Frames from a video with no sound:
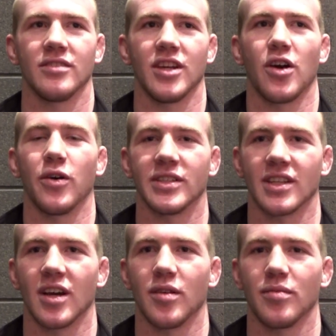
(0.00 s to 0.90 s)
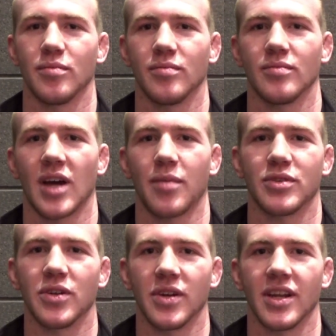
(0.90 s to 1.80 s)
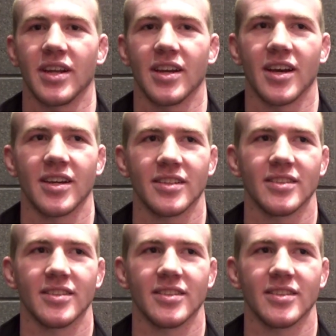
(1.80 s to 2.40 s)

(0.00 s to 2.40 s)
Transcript: you know, always an uh, opportunity and uh,